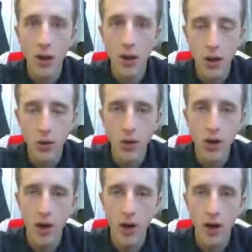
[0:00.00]
Hello,
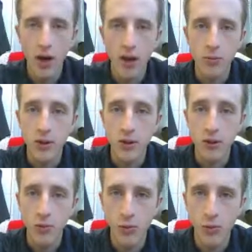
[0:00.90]
I am Mr.
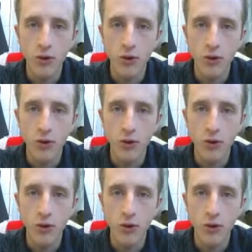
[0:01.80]
Marble,